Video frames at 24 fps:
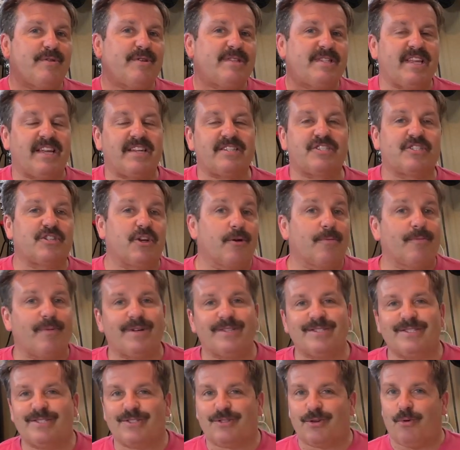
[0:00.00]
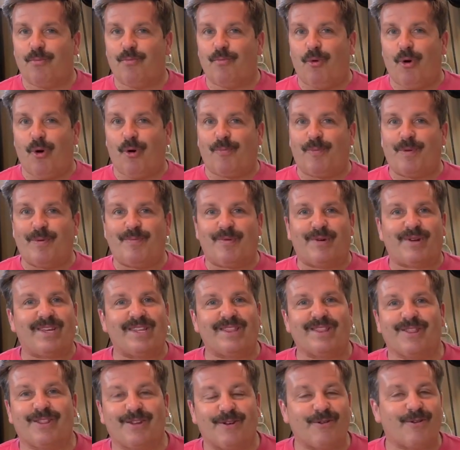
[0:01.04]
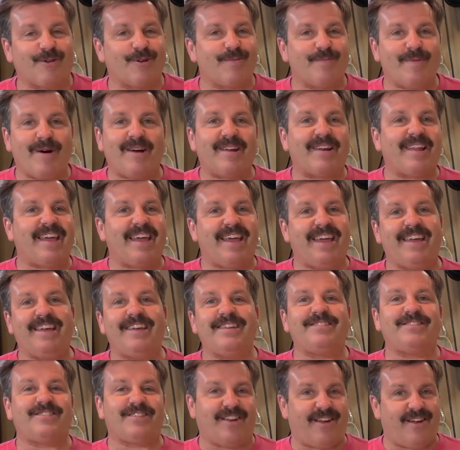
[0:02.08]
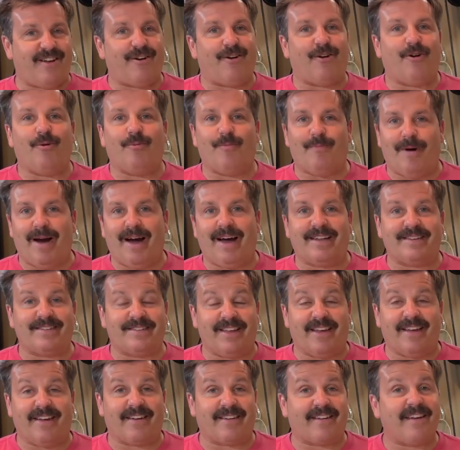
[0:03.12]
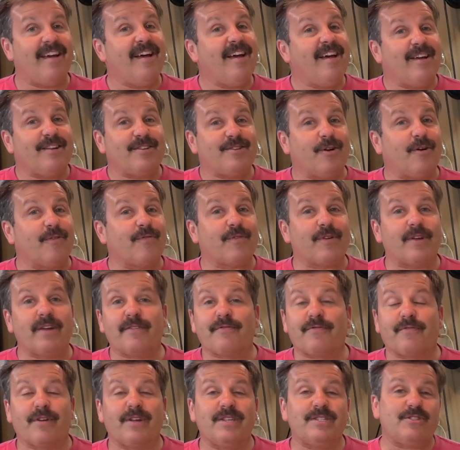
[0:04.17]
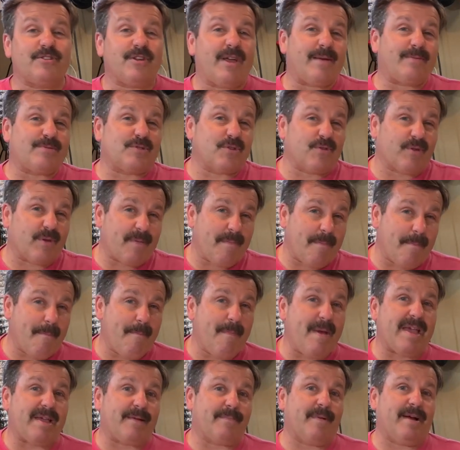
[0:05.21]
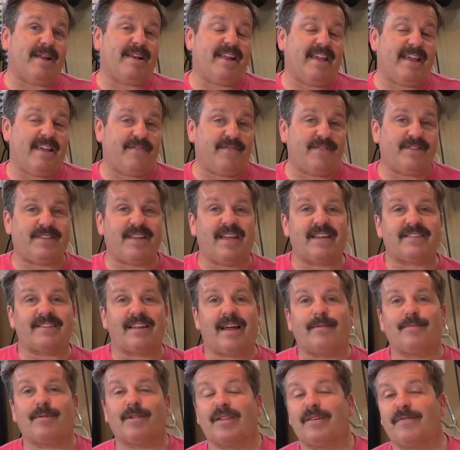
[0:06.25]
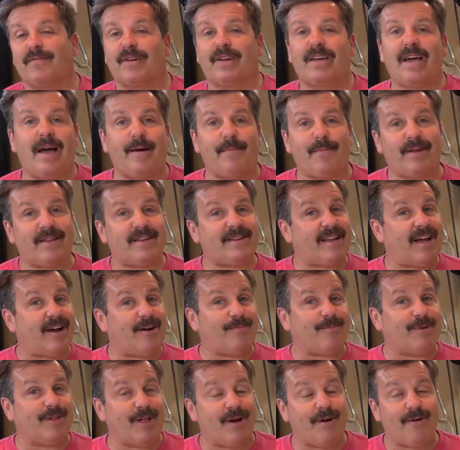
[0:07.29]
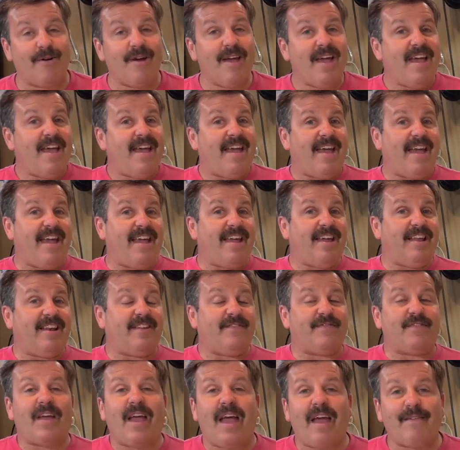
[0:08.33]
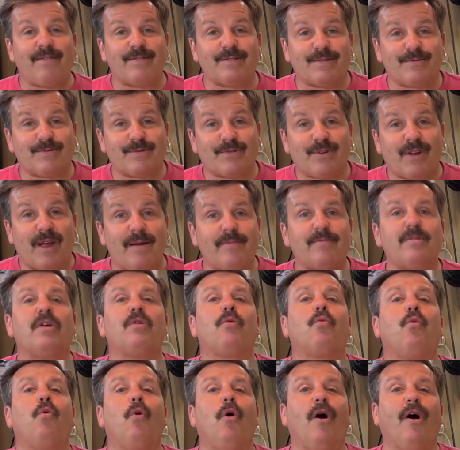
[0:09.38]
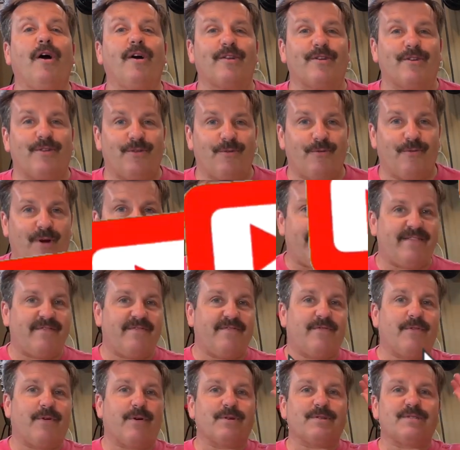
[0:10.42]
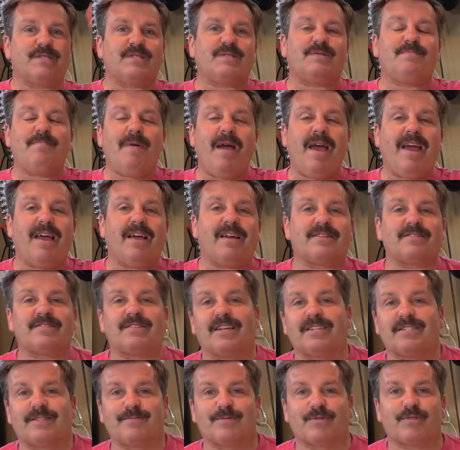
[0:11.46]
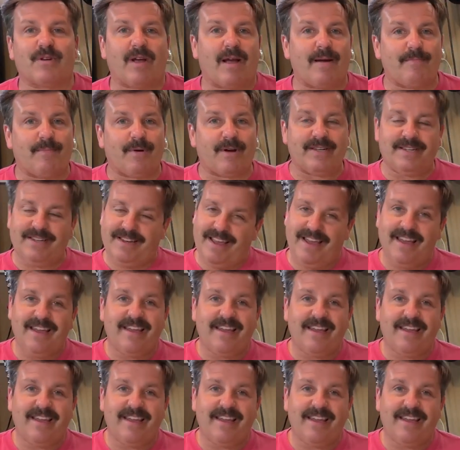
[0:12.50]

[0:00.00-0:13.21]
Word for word: hit that share button so more people can learn about HL Mod Tech. Don't forget, friends, you absolutely make my day if you take time to leave a comment down below. And if you haven't subscribed yet, what are you waiting for? Smash that subscribe button.